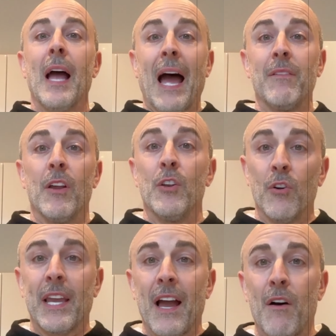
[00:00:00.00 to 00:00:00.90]
and
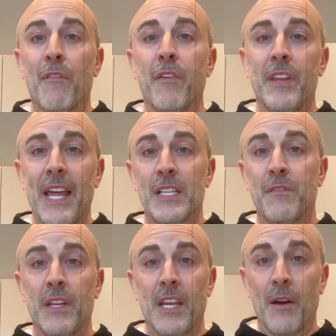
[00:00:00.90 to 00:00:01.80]
look out for the next
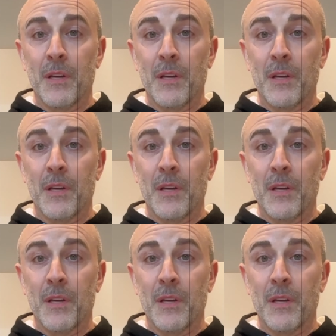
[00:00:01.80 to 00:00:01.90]
video